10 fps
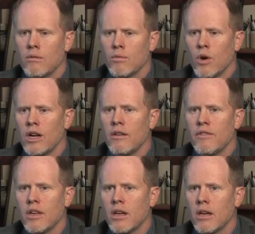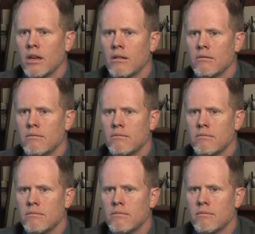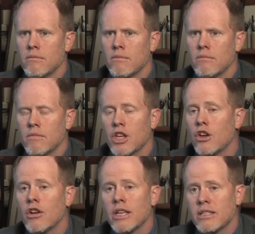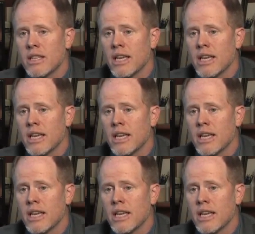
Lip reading: One of the curious